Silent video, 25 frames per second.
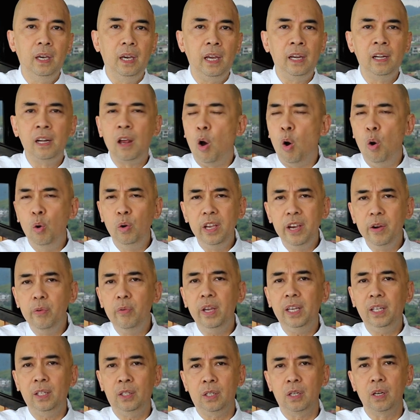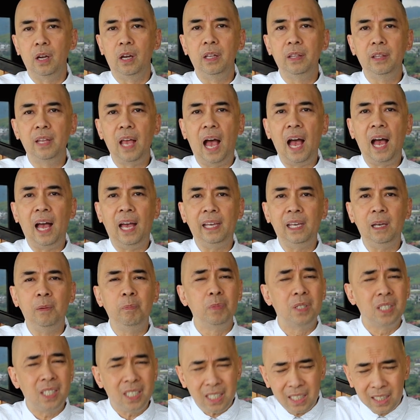And the only reason I
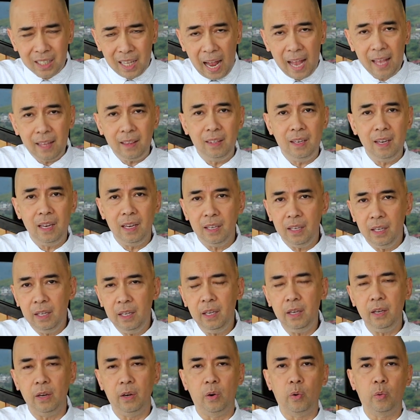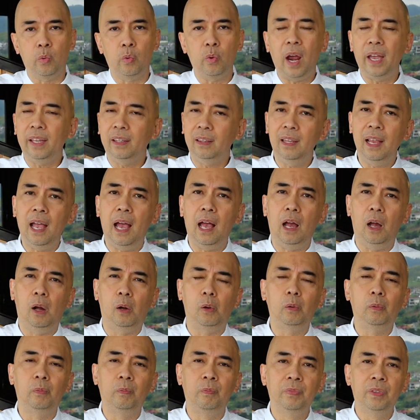am standing here right
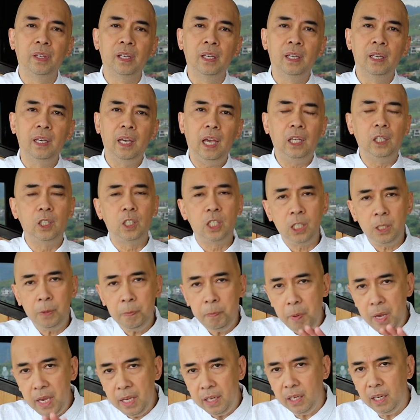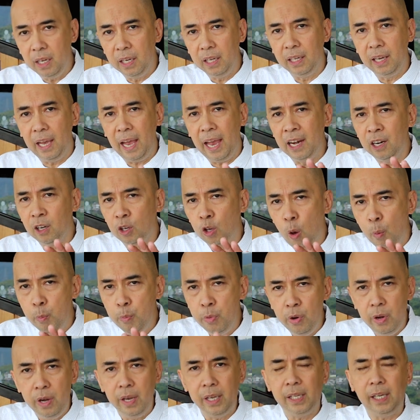now and speaking and
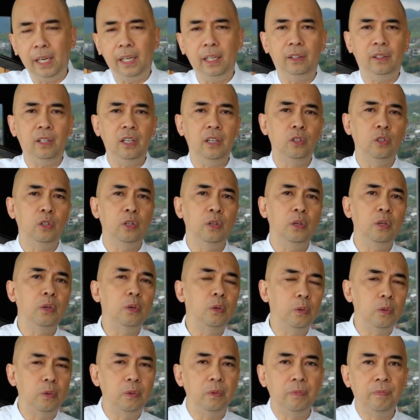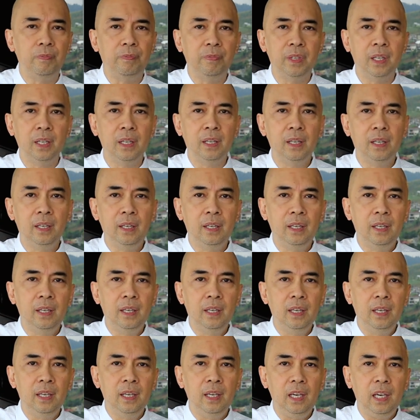communicating to you
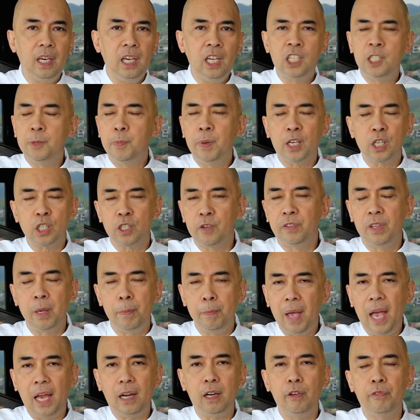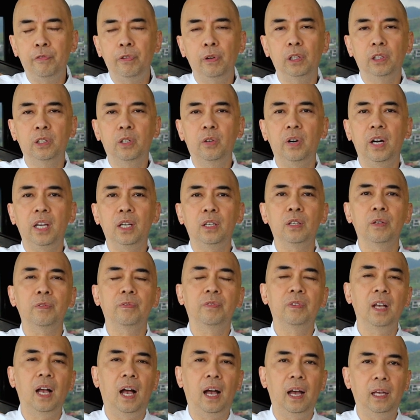is because of the manifold grace
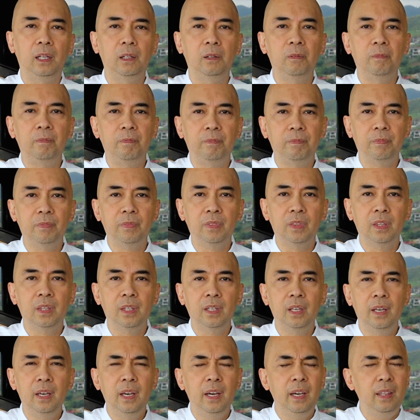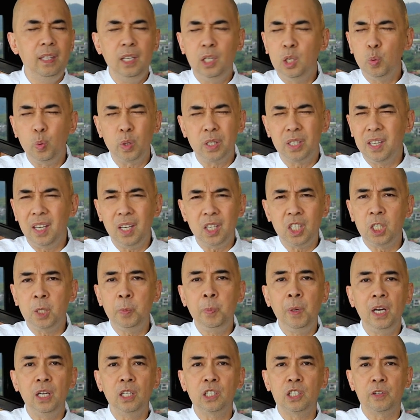of God. This was the
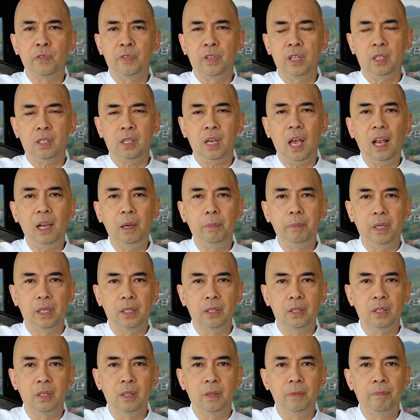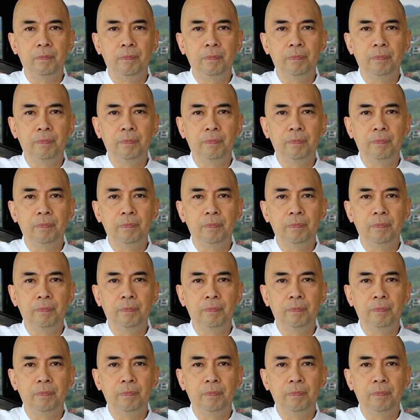experience of the psalmist.